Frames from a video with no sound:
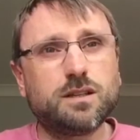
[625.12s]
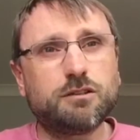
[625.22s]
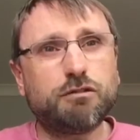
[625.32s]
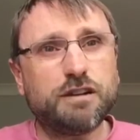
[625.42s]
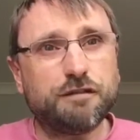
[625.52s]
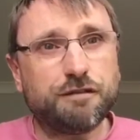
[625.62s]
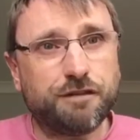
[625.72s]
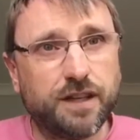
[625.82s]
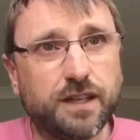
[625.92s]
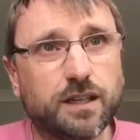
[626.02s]
Great
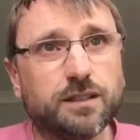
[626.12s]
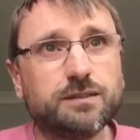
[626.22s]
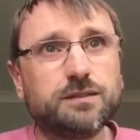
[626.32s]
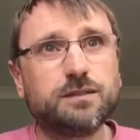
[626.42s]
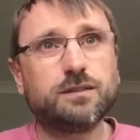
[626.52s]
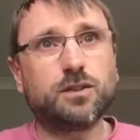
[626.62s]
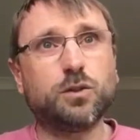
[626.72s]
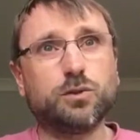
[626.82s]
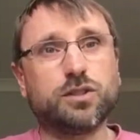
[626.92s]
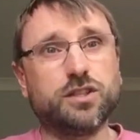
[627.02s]
fear
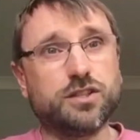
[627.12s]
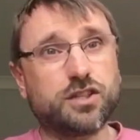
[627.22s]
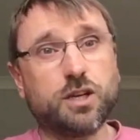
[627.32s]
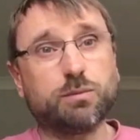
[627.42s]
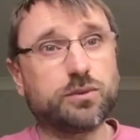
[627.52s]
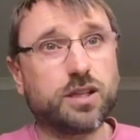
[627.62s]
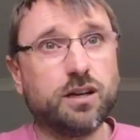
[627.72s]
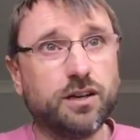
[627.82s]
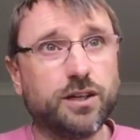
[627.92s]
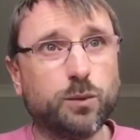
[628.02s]
caused the disciples to
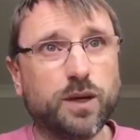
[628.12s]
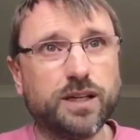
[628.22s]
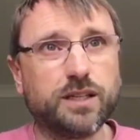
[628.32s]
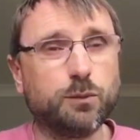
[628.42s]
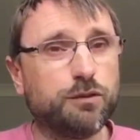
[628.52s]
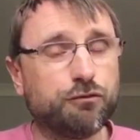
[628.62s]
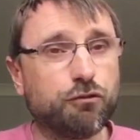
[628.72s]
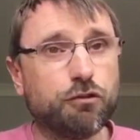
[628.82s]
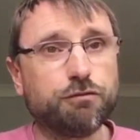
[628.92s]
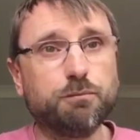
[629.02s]
hide away and
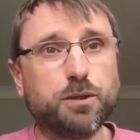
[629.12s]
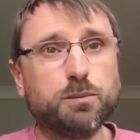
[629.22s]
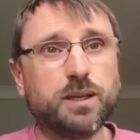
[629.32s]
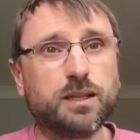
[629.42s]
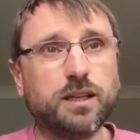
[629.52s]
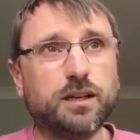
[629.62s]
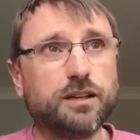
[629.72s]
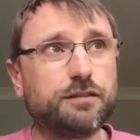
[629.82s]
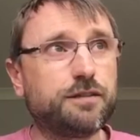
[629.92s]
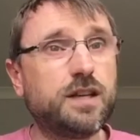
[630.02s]
withdraw from public
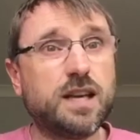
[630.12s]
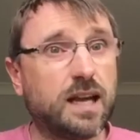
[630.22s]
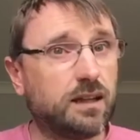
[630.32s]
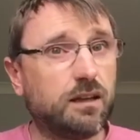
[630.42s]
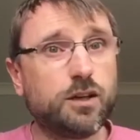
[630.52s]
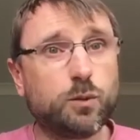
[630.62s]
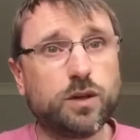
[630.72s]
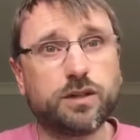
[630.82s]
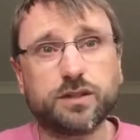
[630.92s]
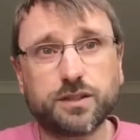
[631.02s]
life. And
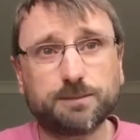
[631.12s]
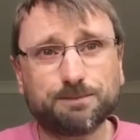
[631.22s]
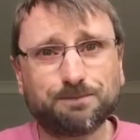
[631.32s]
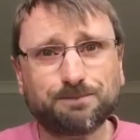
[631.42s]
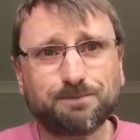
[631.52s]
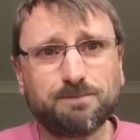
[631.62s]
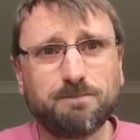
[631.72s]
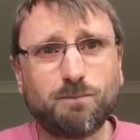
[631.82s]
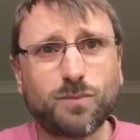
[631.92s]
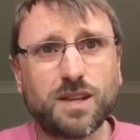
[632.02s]
likewise,
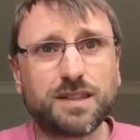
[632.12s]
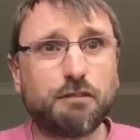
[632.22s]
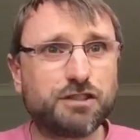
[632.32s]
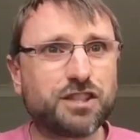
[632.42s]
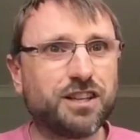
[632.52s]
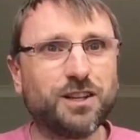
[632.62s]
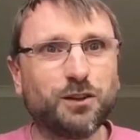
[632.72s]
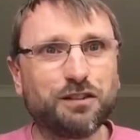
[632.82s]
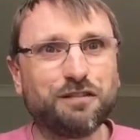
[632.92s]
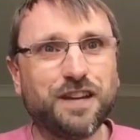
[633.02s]
there is a
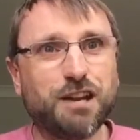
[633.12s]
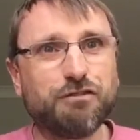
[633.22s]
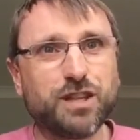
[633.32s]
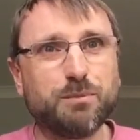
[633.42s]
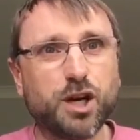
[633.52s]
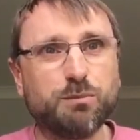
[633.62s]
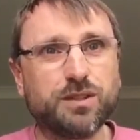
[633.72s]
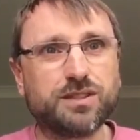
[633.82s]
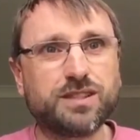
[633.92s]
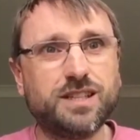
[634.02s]
lot of fear at the
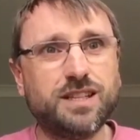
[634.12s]
moment.